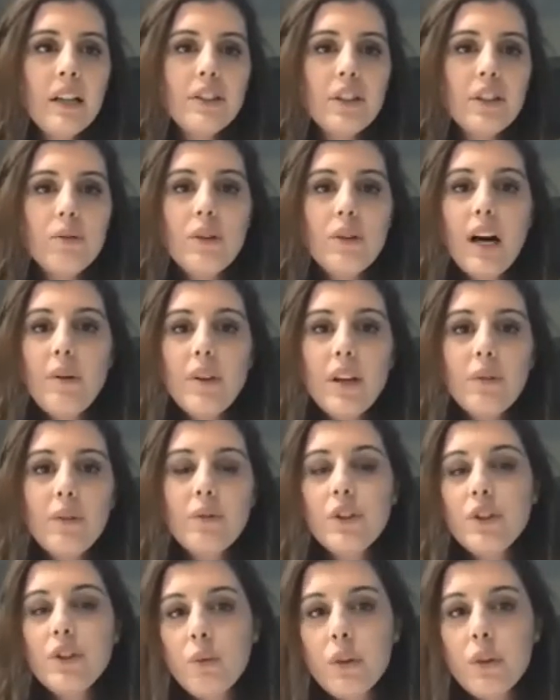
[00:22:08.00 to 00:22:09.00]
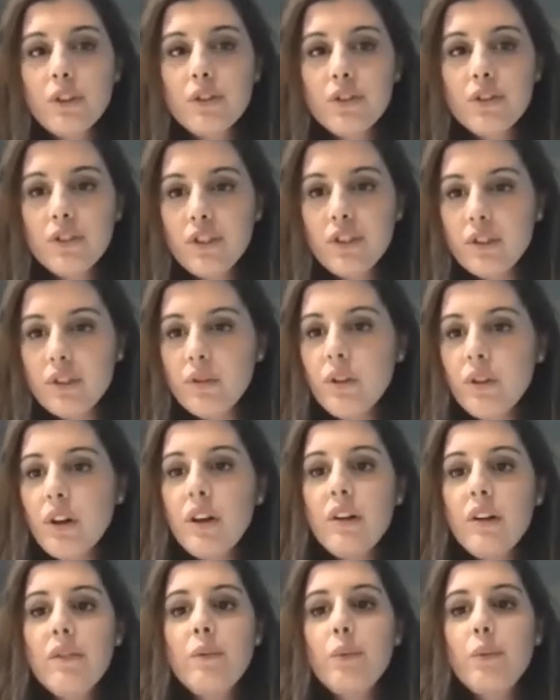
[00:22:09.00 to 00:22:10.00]
now that we know what to do,
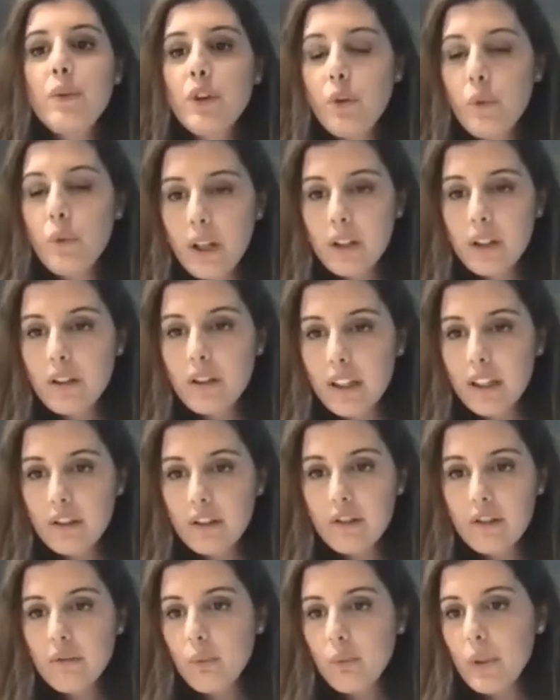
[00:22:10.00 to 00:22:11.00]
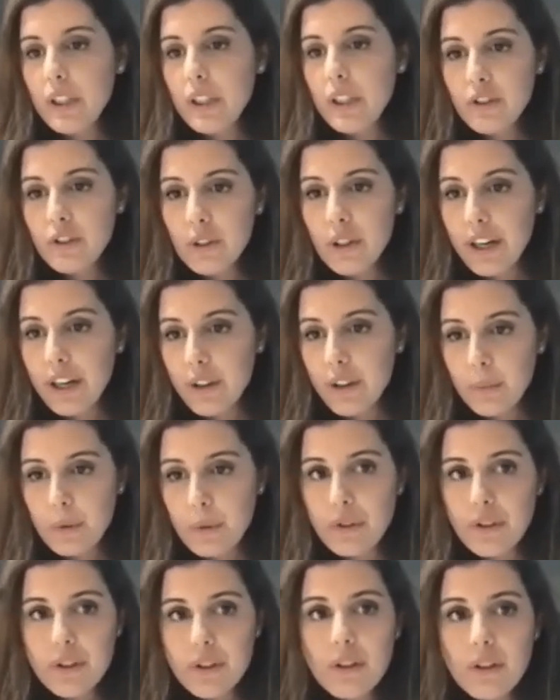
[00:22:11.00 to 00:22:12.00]
we know that we need to look at the
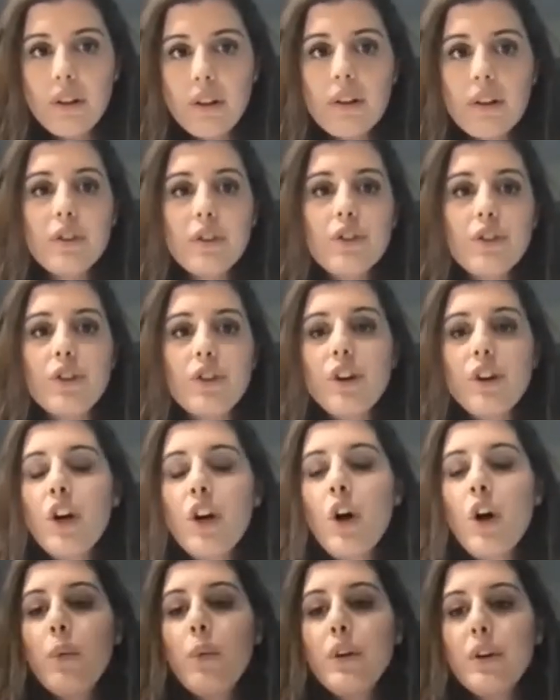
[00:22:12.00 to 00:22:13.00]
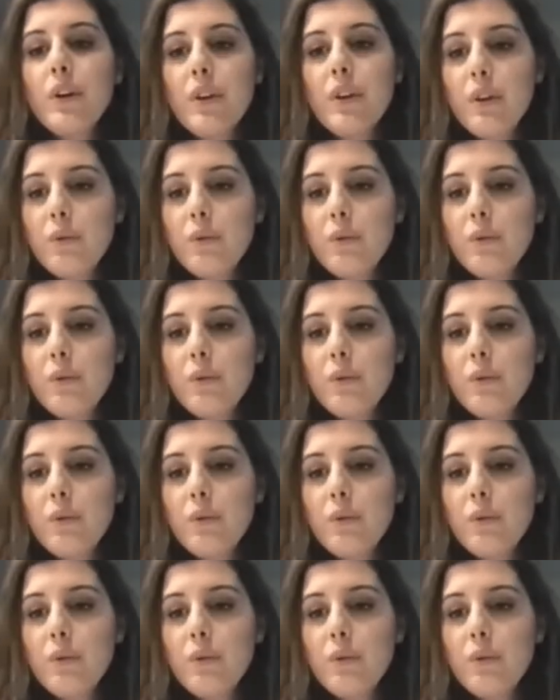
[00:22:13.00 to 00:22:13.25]
posterior curvature. We know that we